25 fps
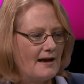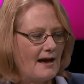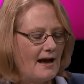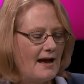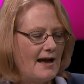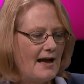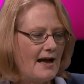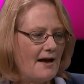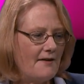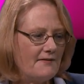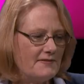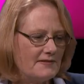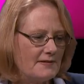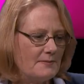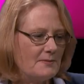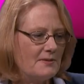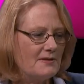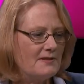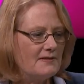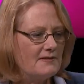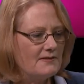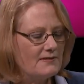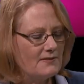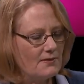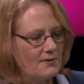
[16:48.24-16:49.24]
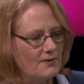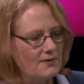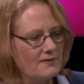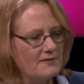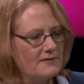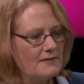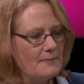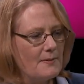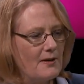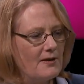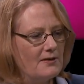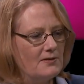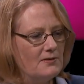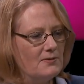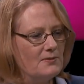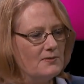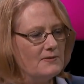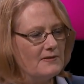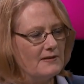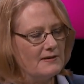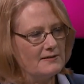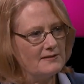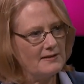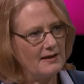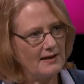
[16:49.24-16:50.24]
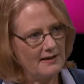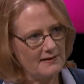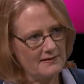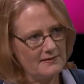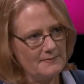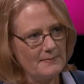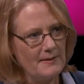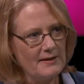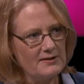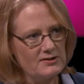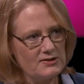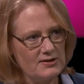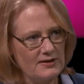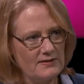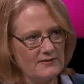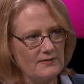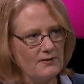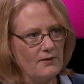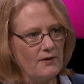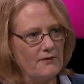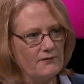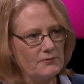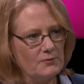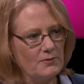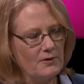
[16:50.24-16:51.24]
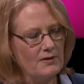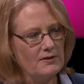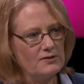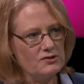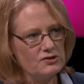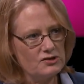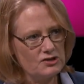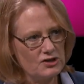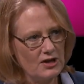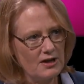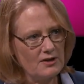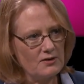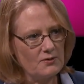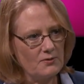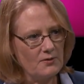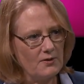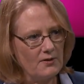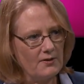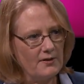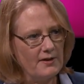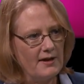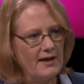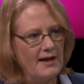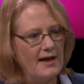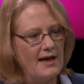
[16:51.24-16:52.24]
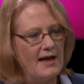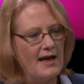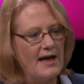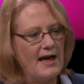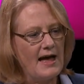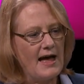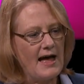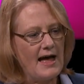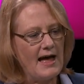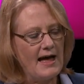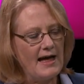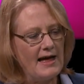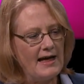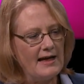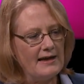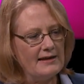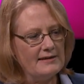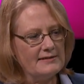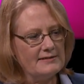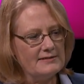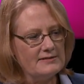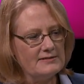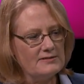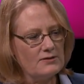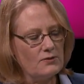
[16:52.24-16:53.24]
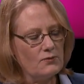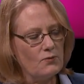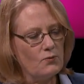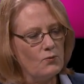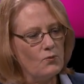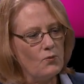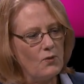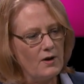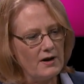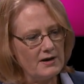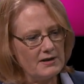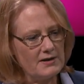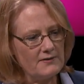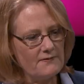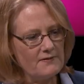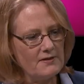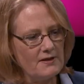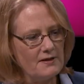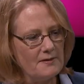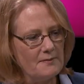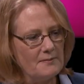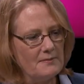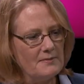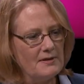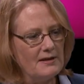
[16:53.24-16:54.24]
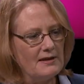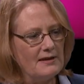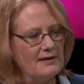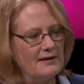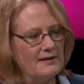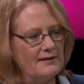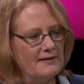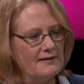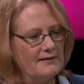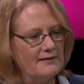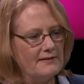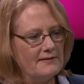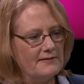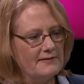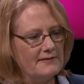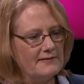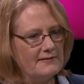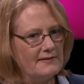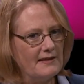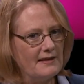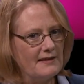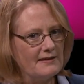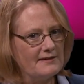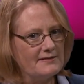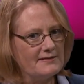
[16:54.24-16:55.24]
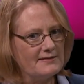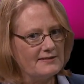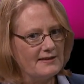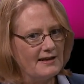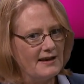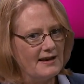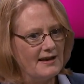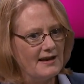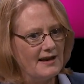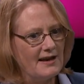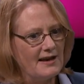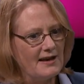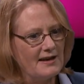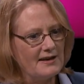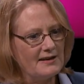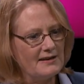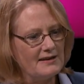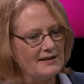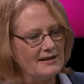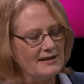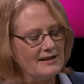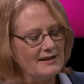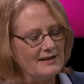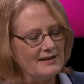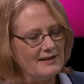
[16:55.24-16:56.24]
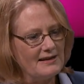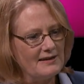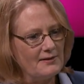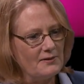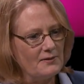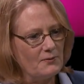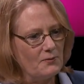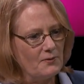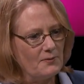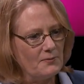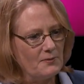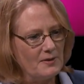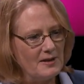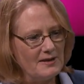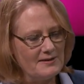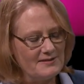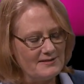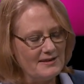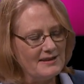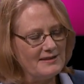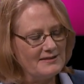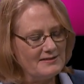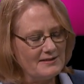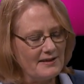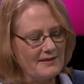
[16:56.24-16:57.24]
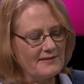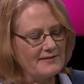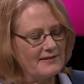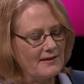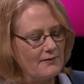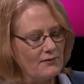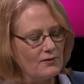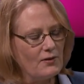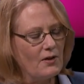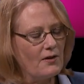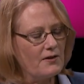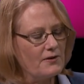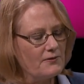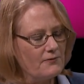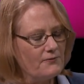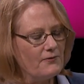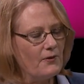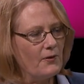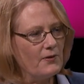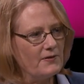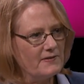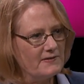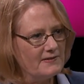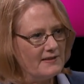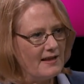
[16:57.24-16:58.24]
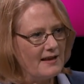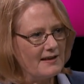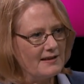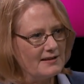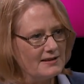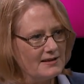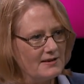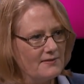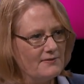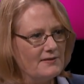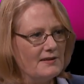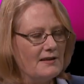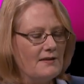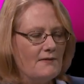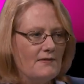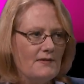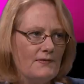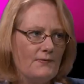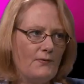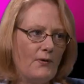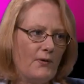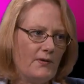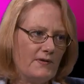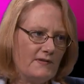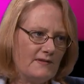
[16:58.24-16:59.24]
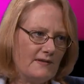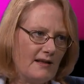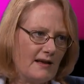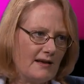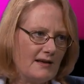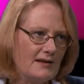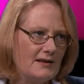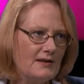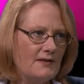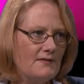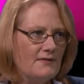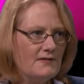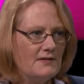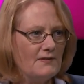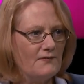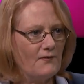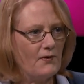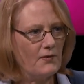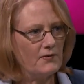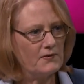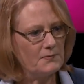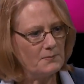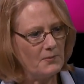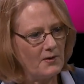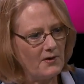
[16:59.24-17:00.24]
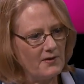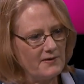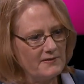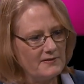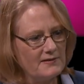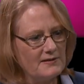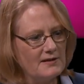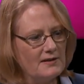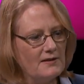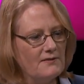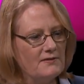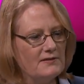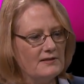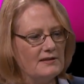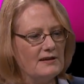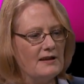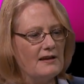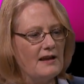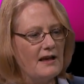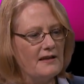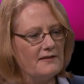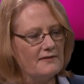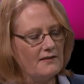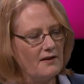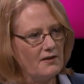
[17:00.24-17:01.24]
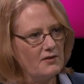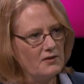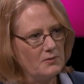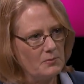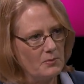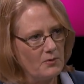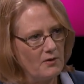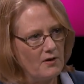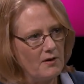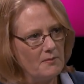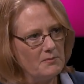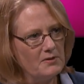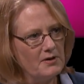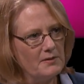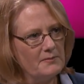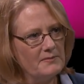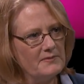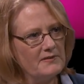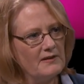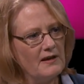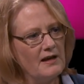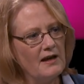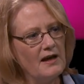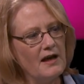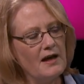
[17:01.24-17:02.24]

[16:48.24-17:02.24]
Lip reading: I have some concerns about using text matching software in general, and one of them is that it does give a lot of false negatives. It gives false negatives and false positives, and it has other problems.